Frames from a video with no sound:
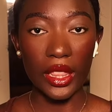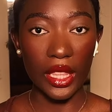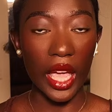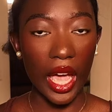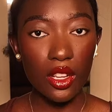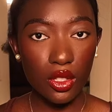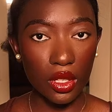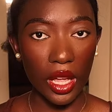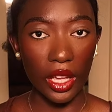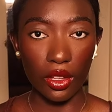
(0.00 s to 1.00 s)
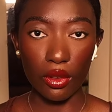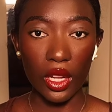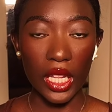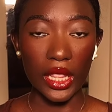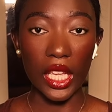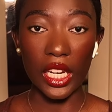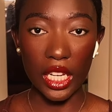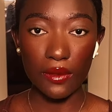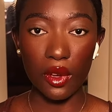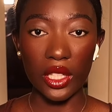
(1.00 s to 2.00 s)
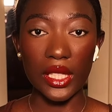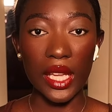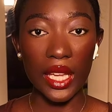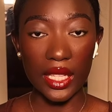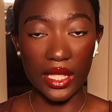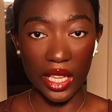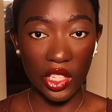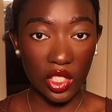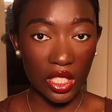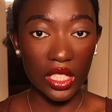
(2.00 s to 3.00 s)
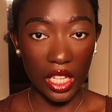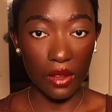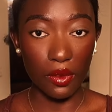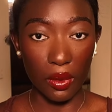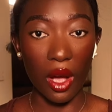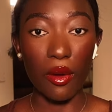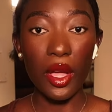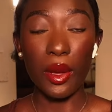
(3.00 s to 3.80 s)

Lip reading: They isolate you. They leave you. They intentionally leave you out.